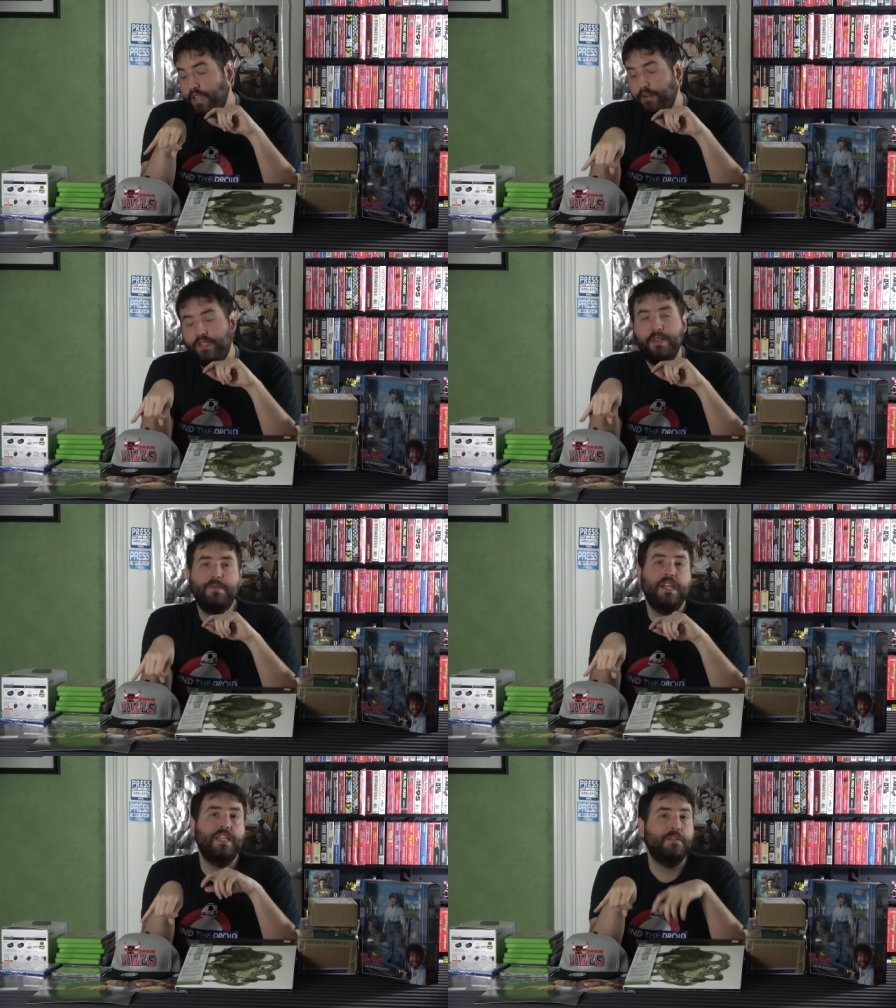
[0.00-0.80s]
There is
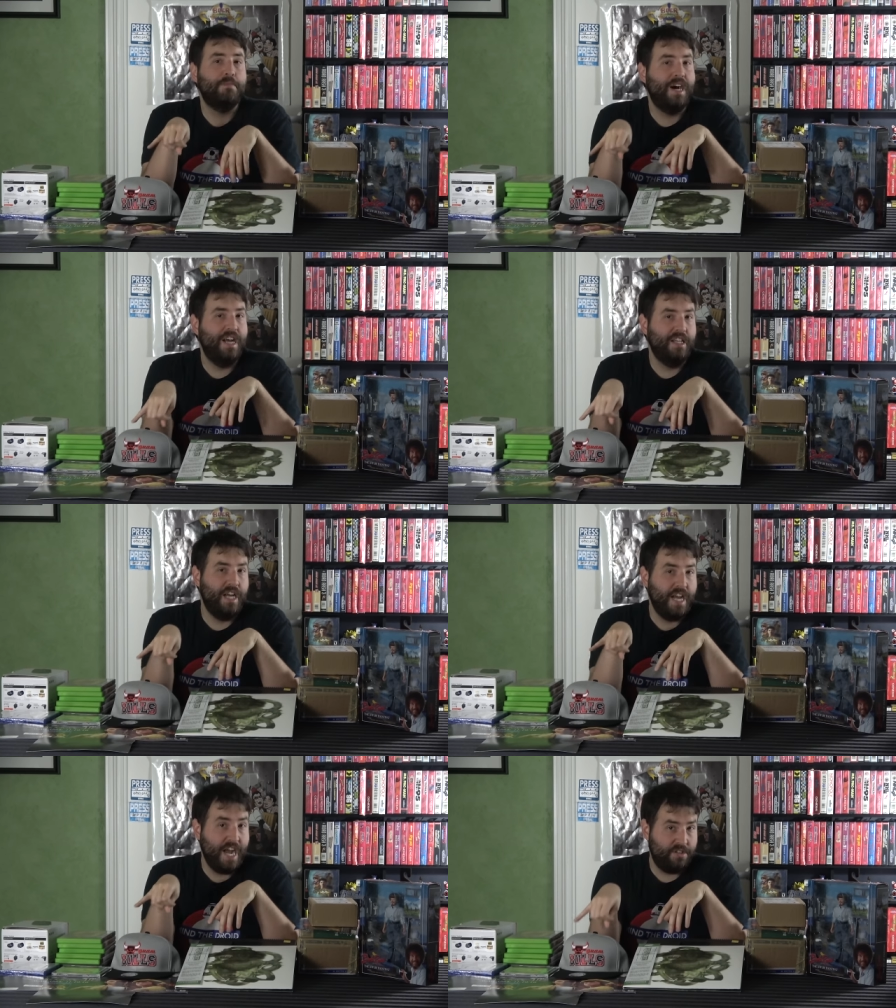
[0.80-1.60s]
something in this pile
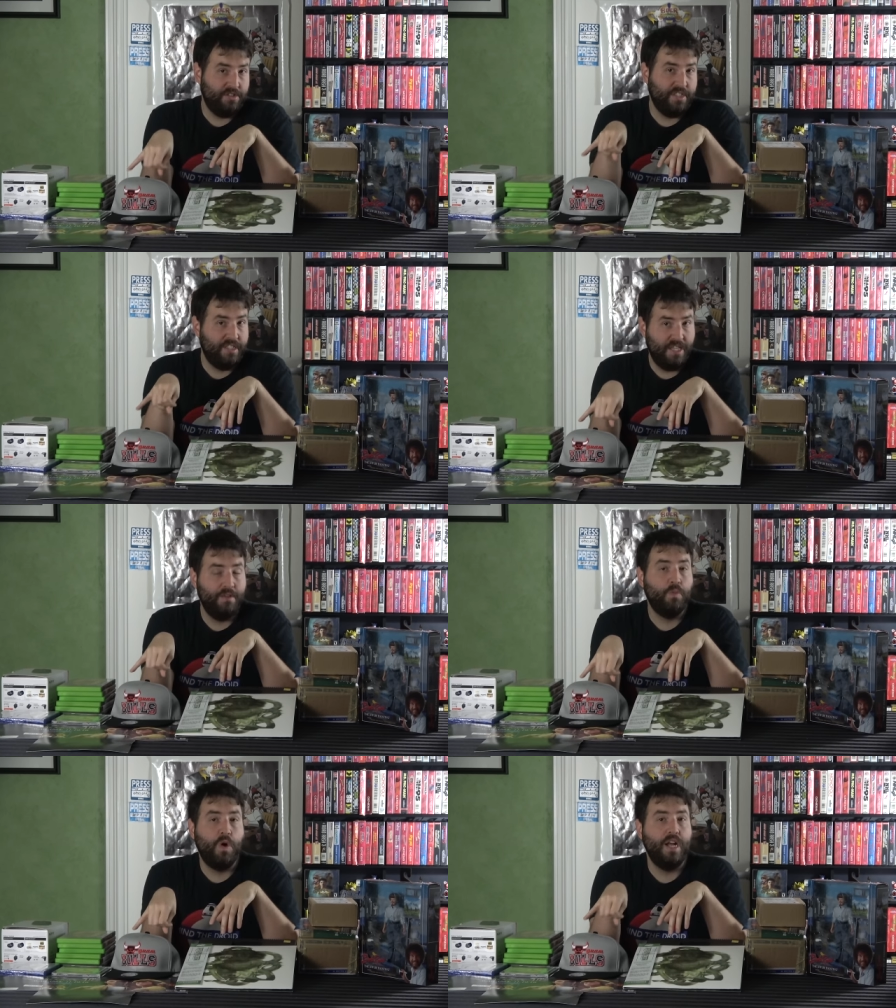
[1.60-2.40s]
I actually
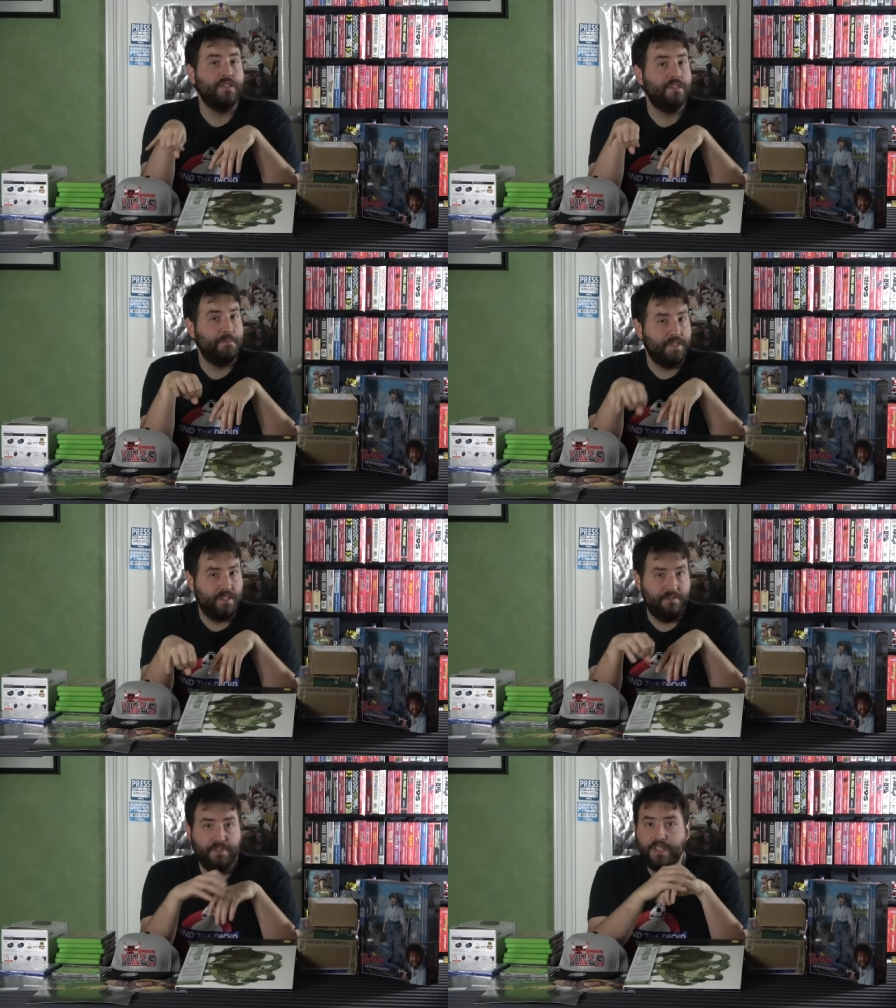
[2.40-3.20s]
did want
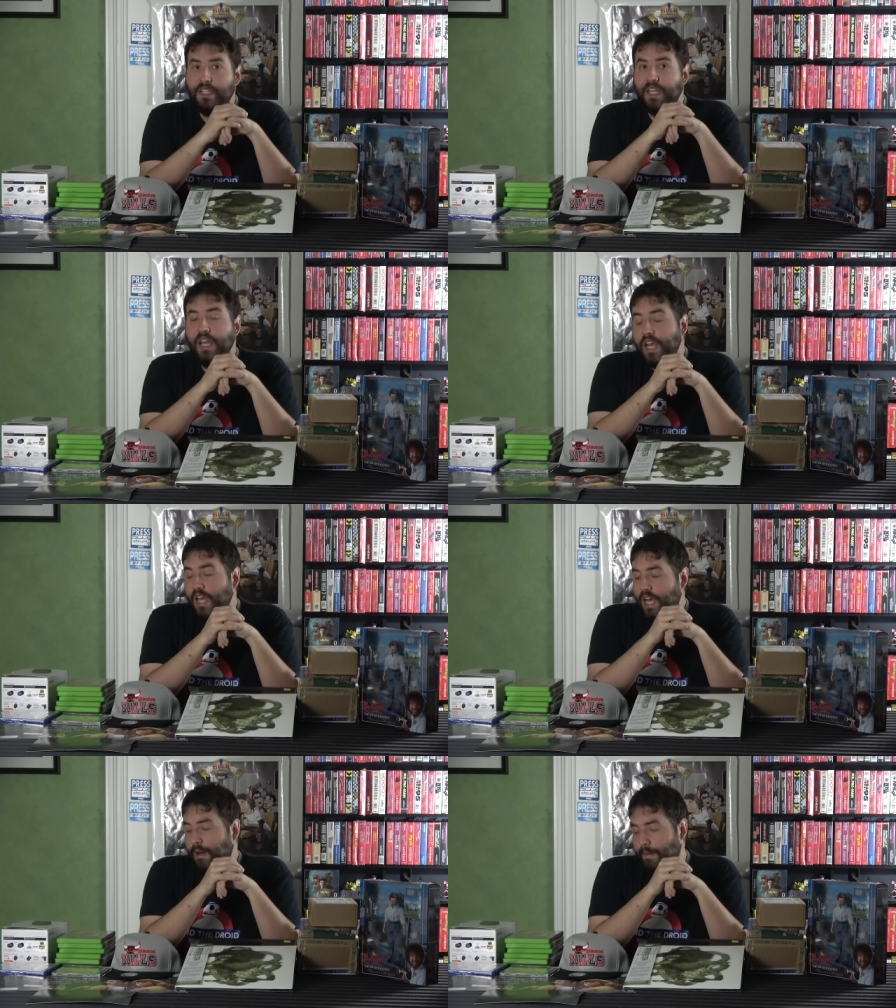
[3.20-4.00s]
specifically,
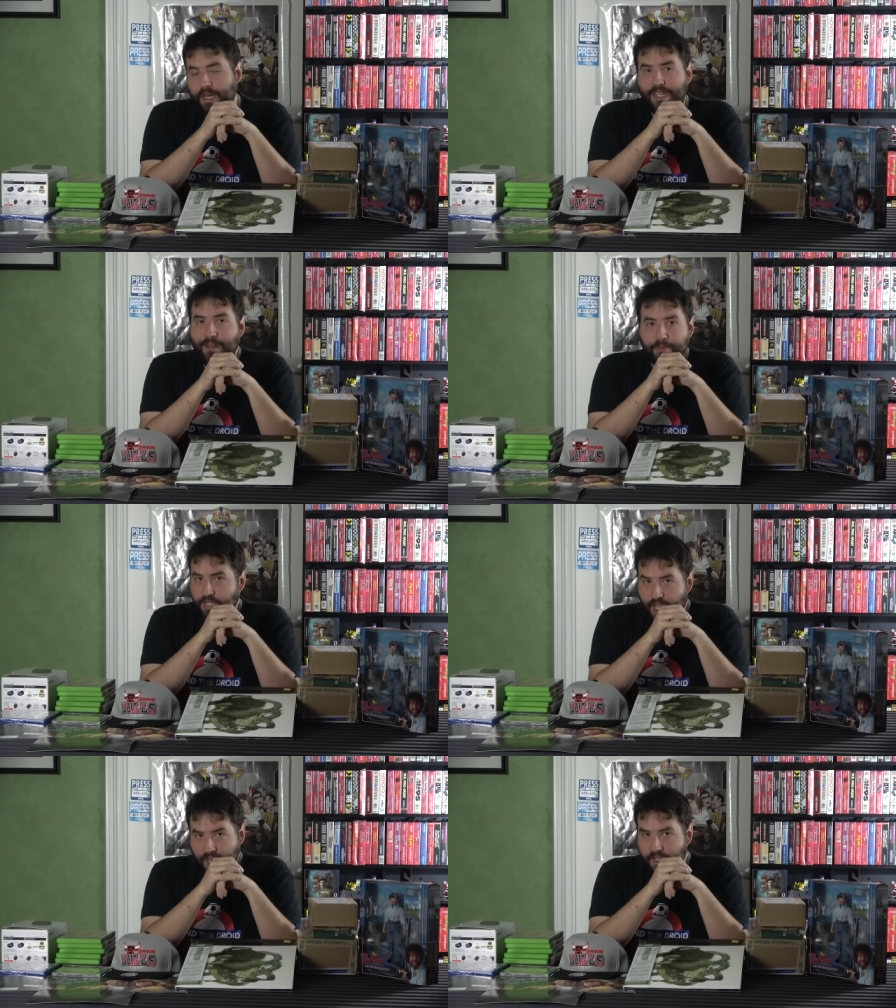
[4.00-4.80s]
uh, but it didn't
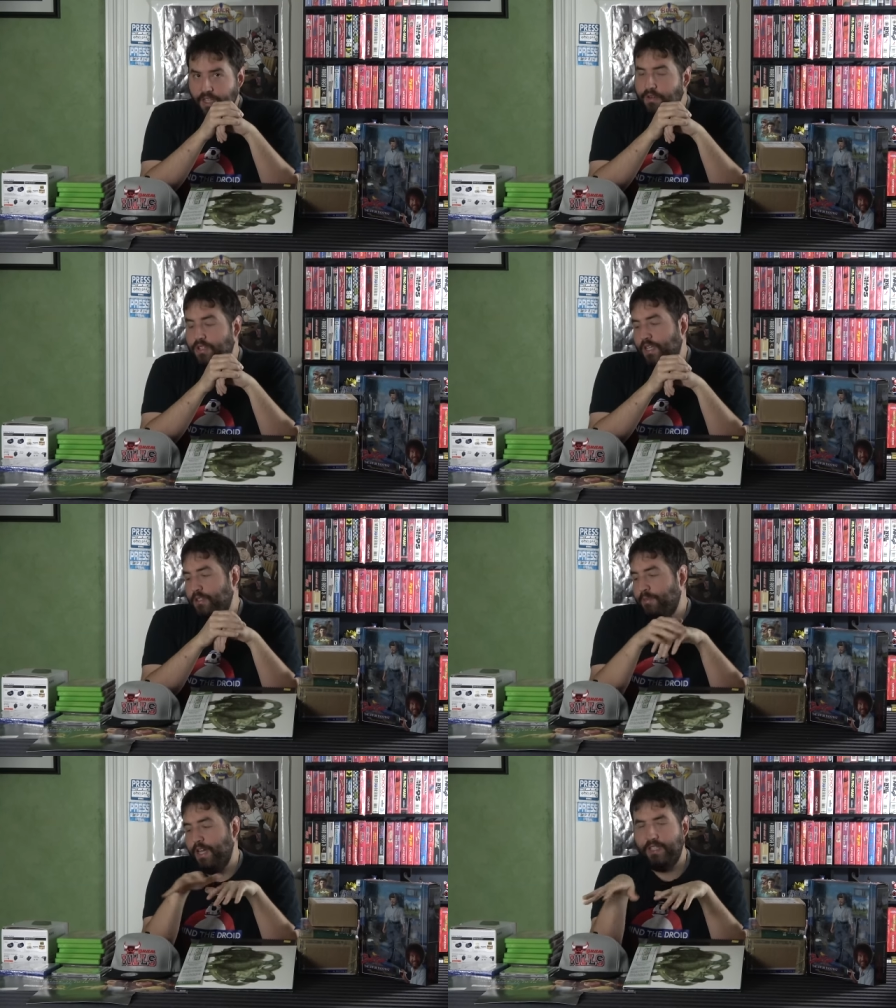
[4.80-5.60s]
pertain to the original
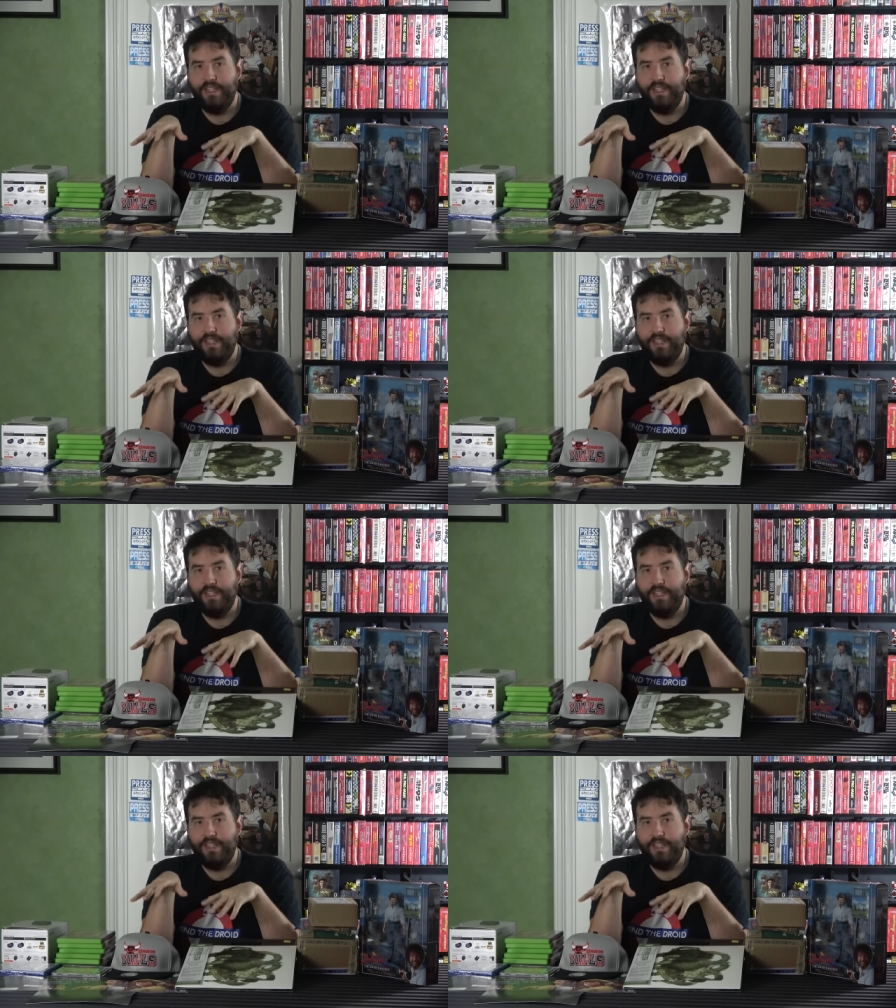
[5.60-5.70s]
Xbox.